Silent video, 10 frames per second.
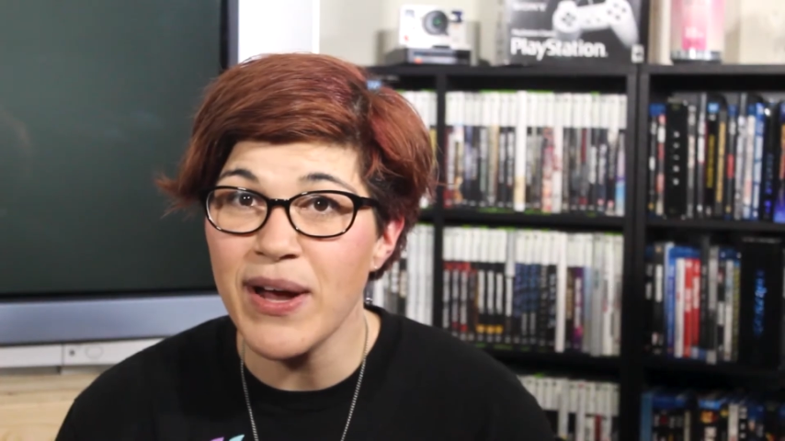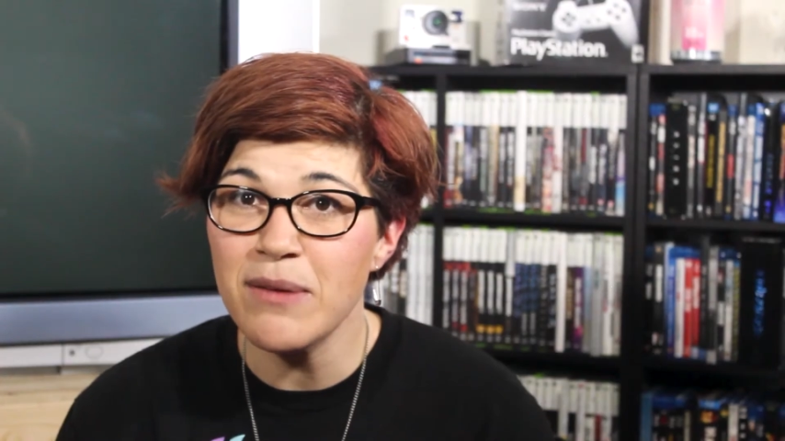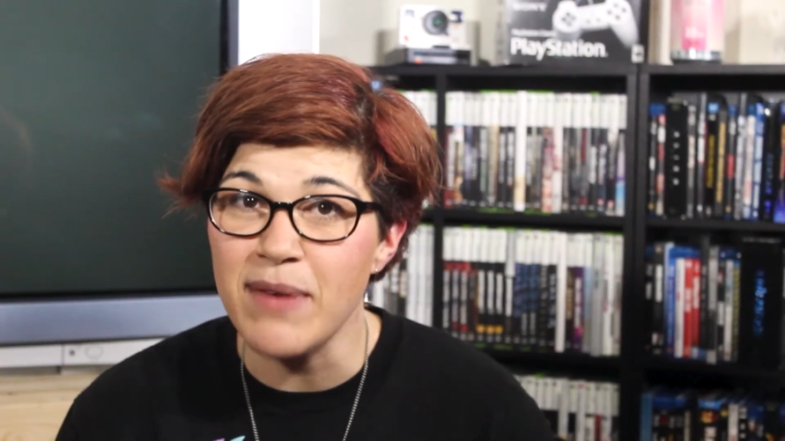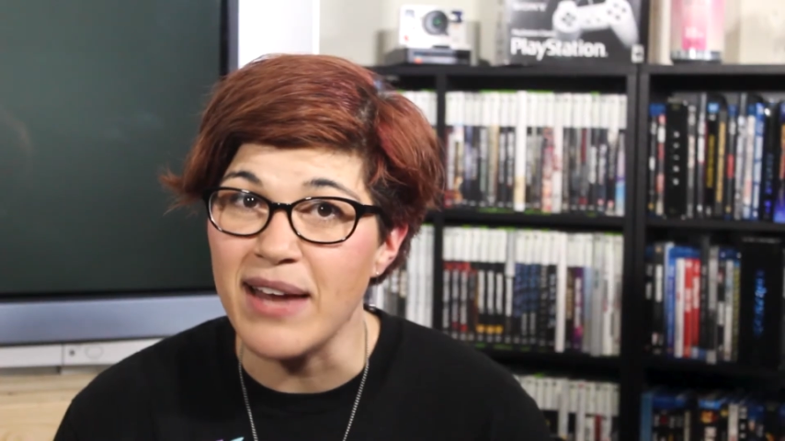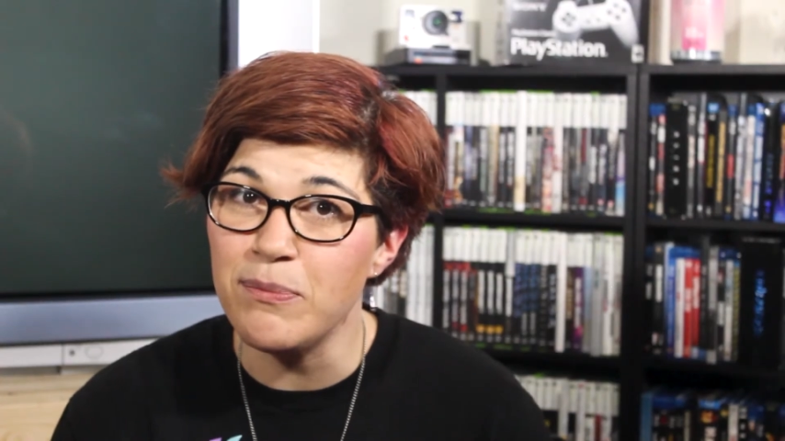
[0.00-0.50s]

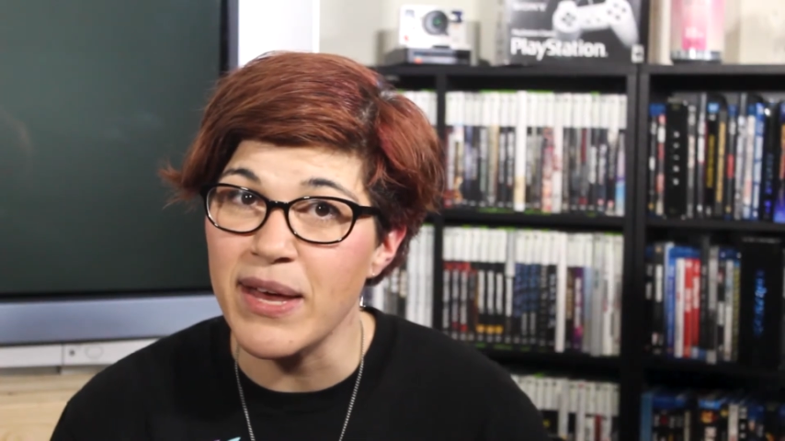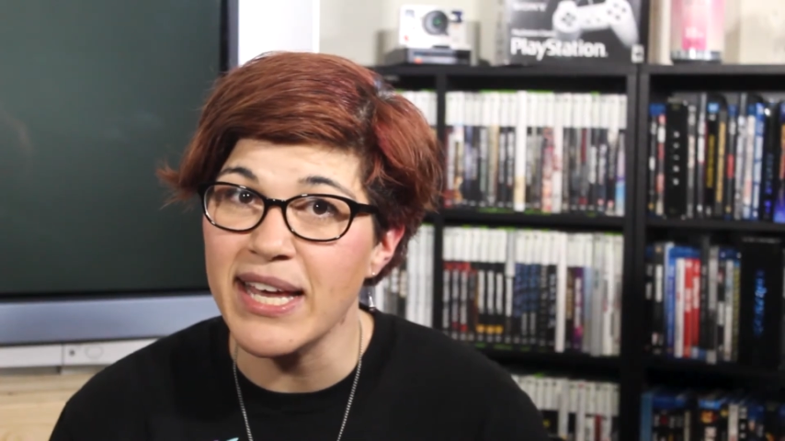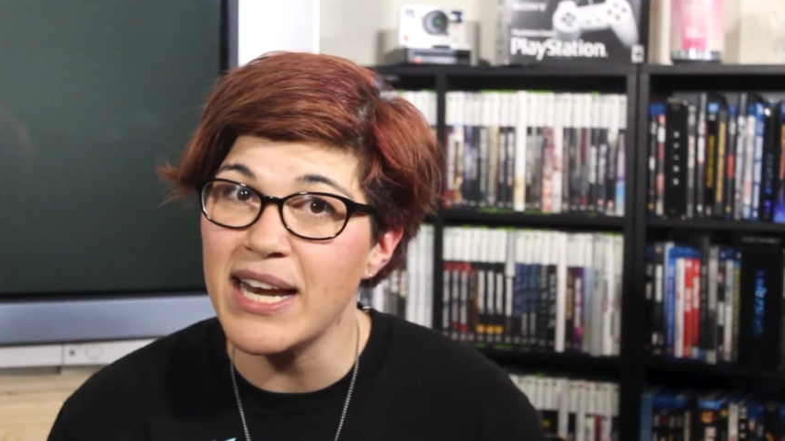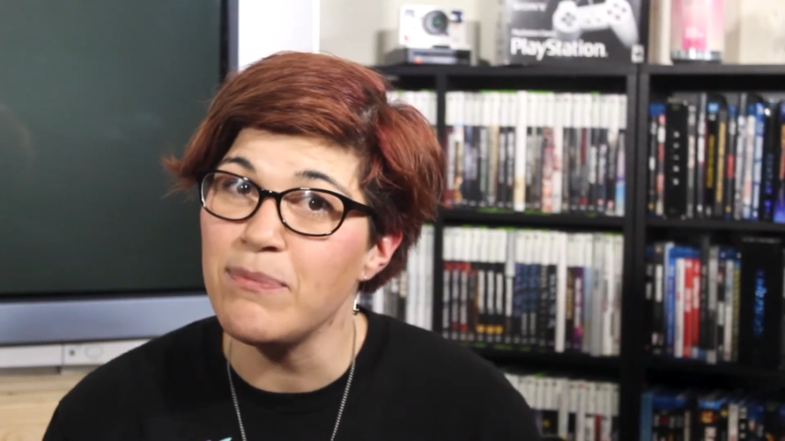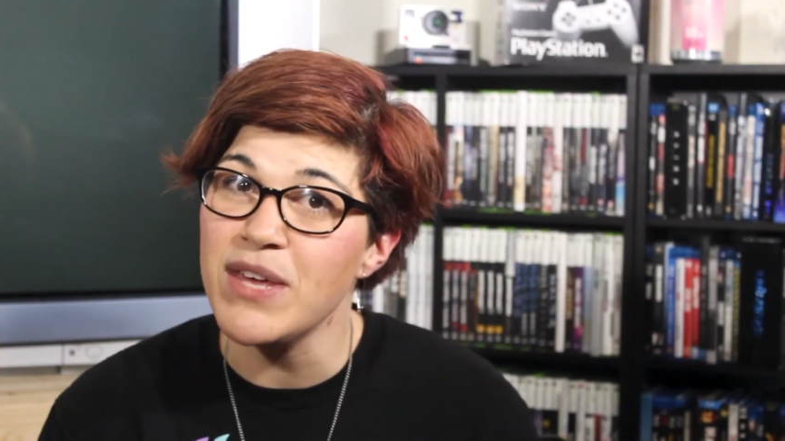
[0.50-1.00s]
recommend
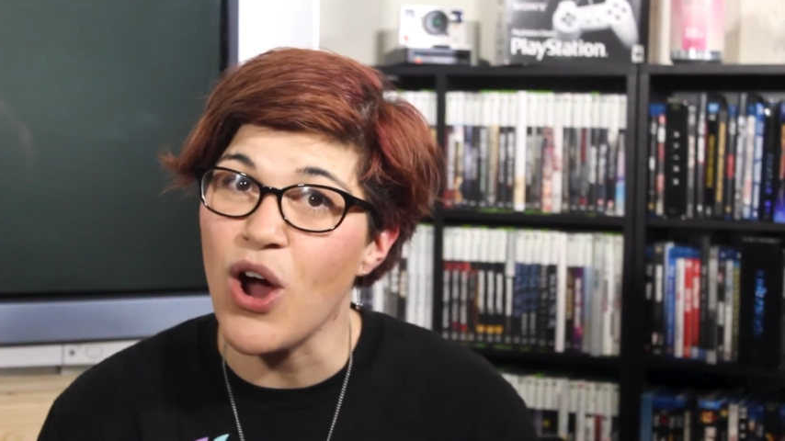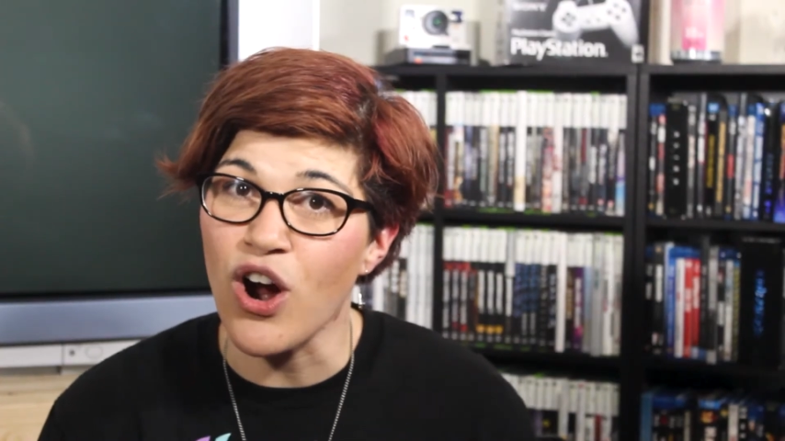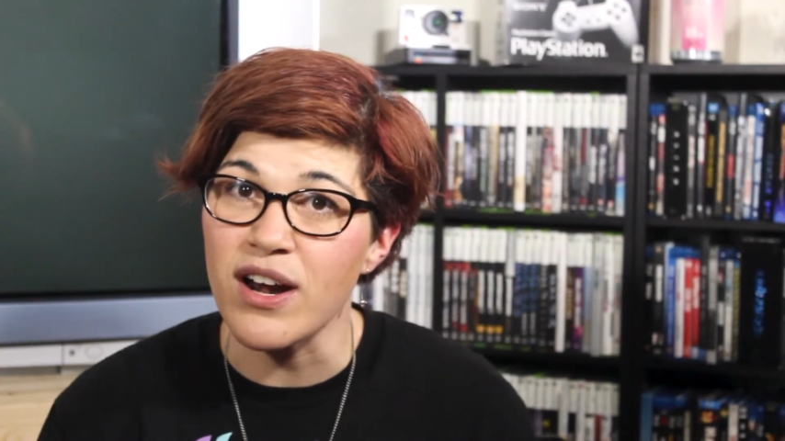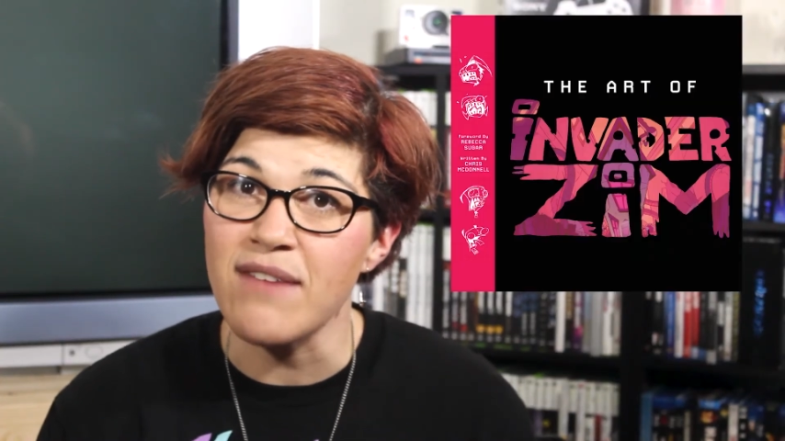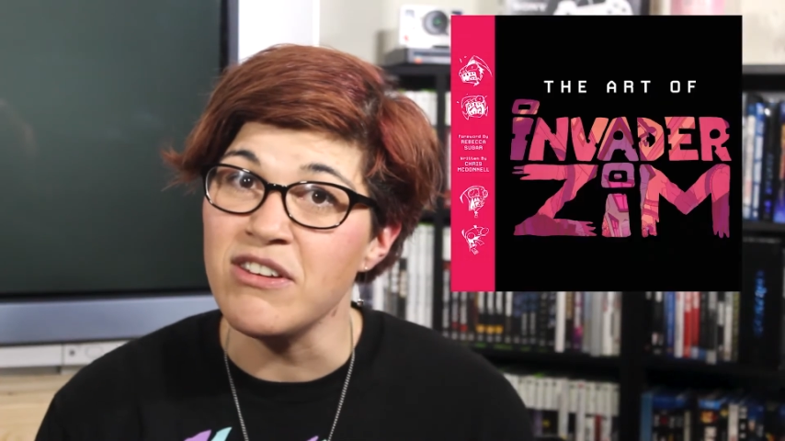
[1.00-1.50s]
picking up The
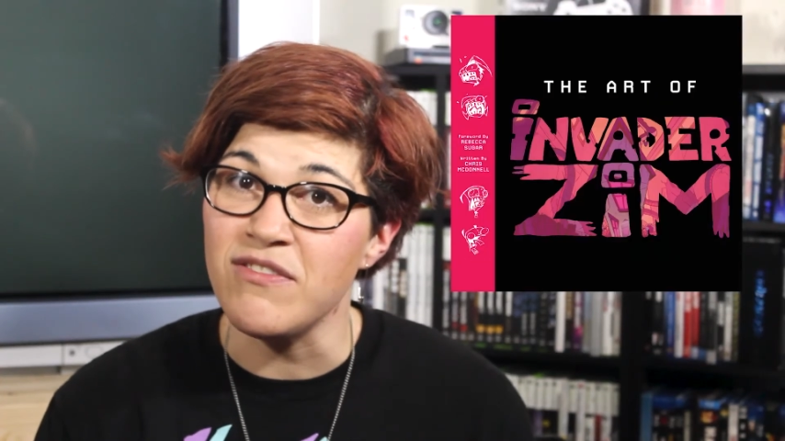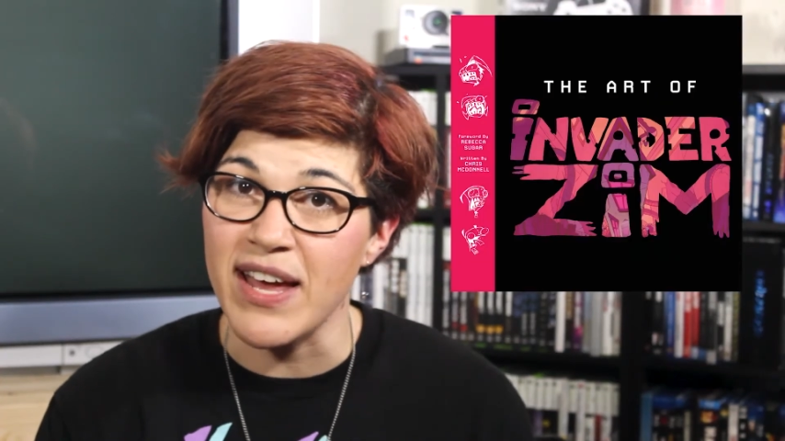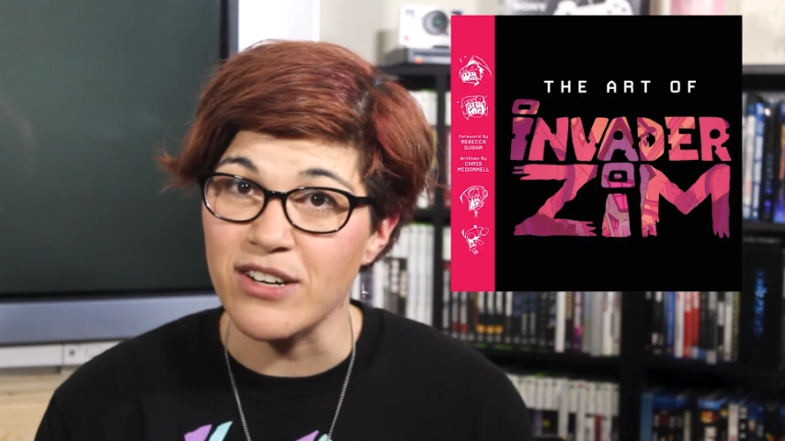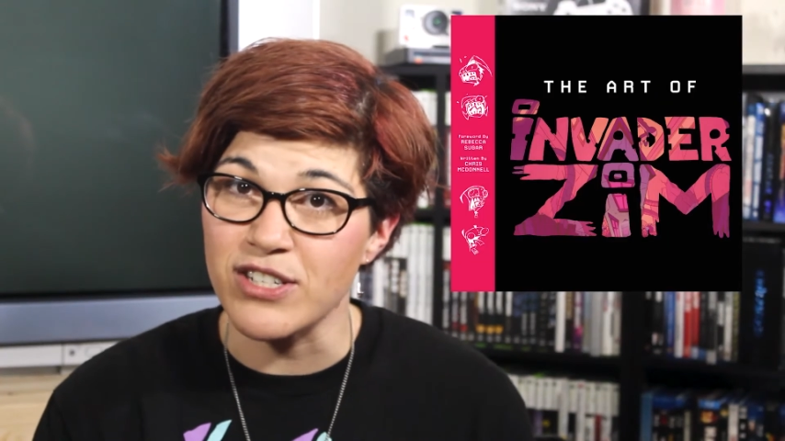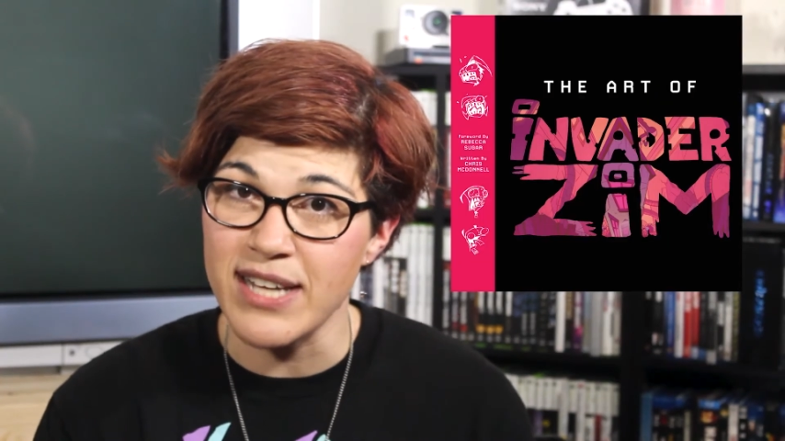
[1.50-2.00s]
Art of
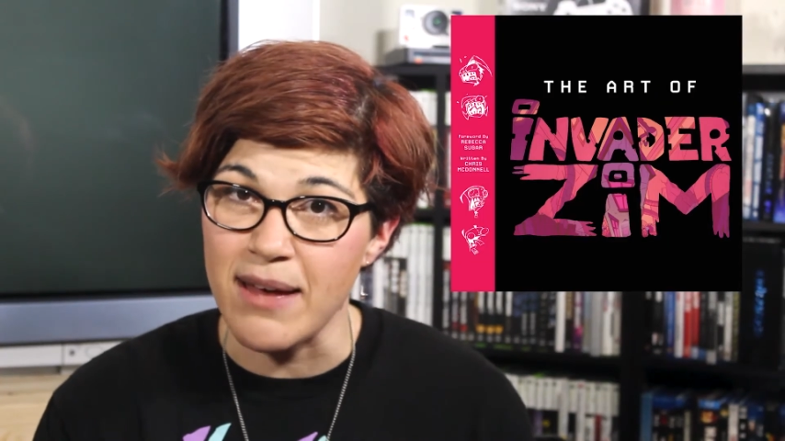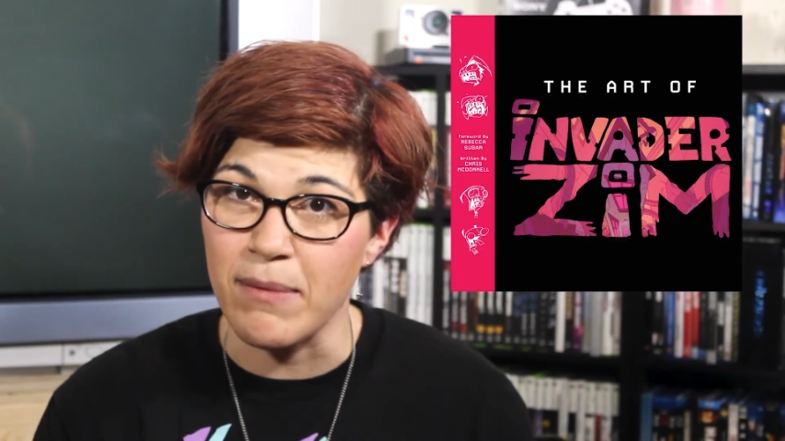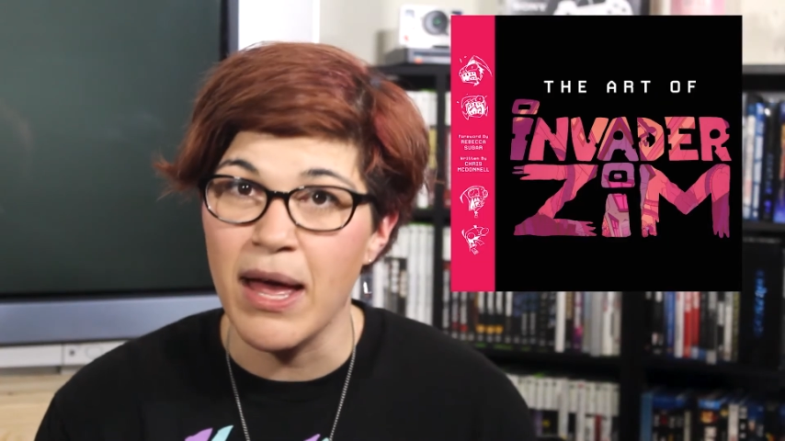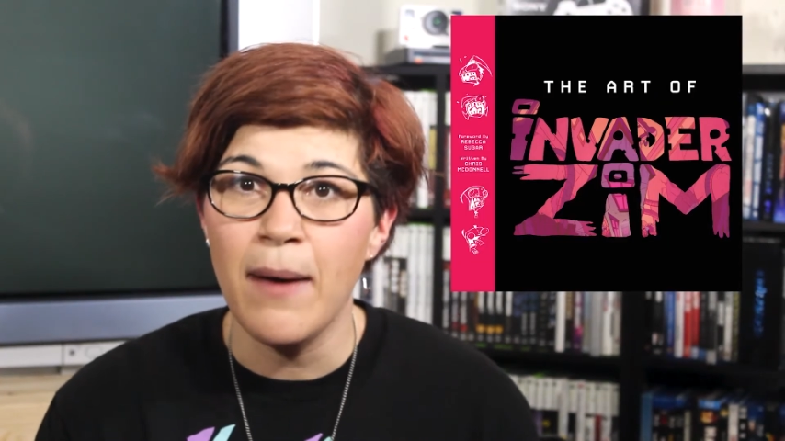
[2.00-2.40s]
Invader Zim,